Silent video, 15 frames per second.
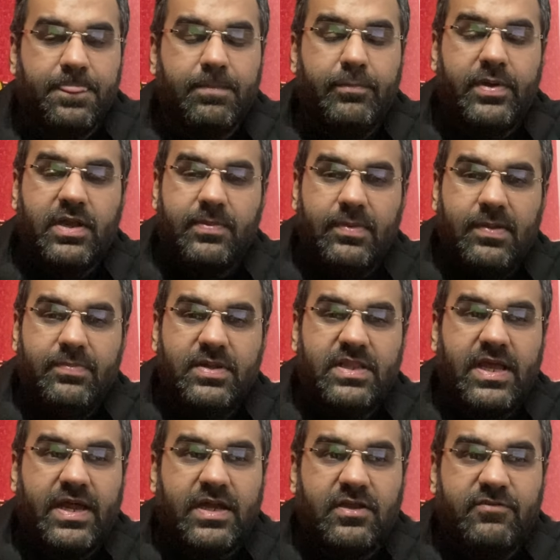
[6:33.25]
But remember
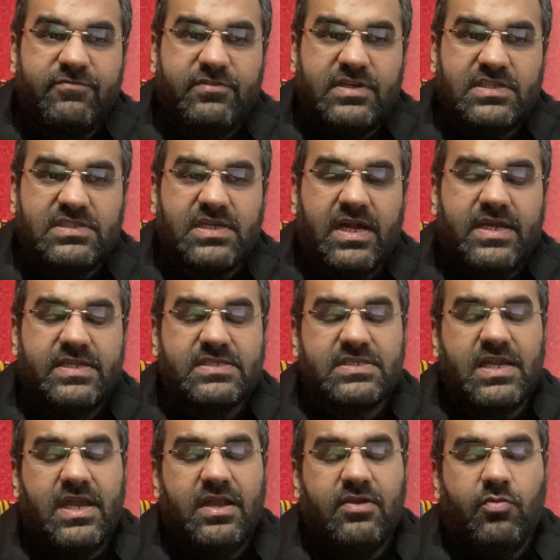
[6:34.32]
that first
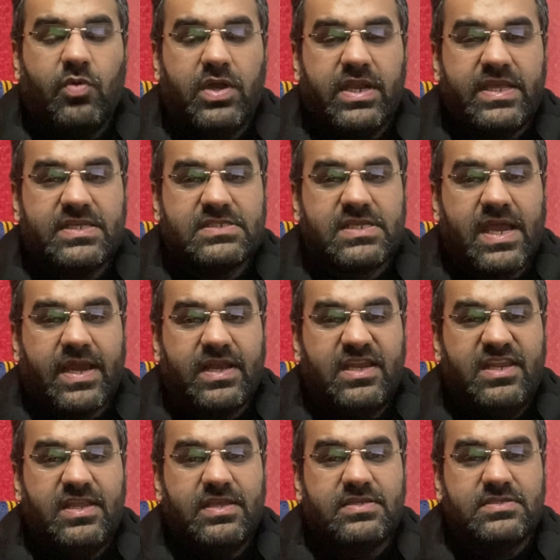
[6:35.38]
understand what
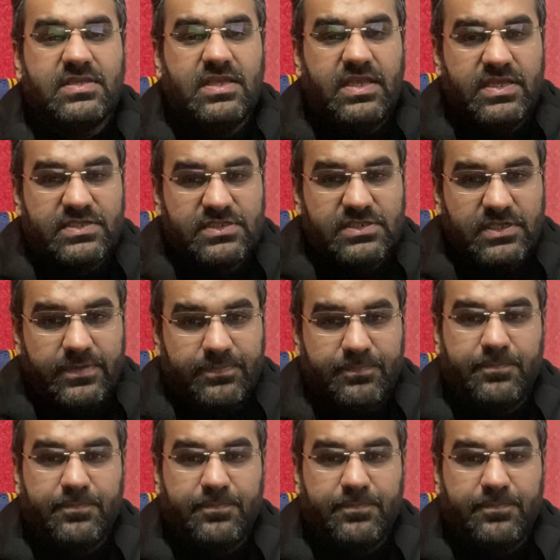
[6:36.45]
exactly is ESG.